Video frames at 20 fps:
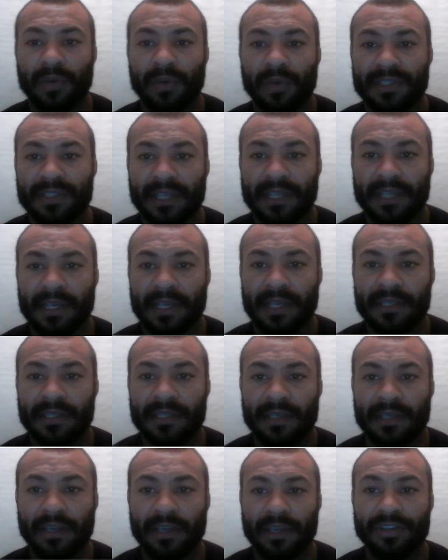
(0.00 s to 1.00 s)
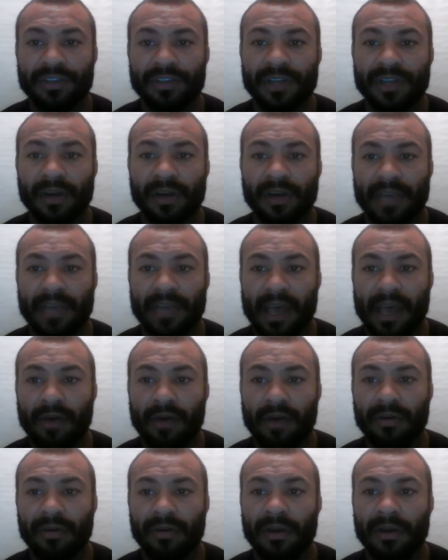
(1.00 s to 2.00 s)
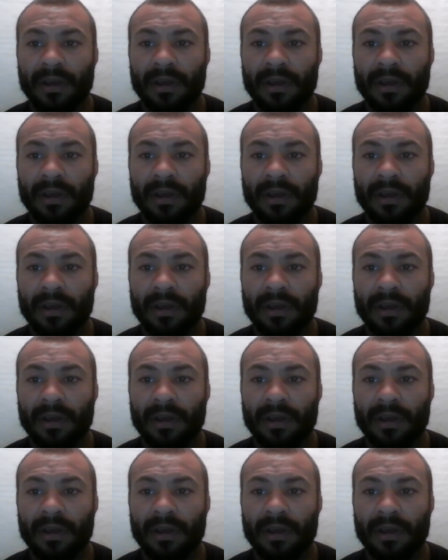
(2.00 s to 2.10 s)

it says, "You shall count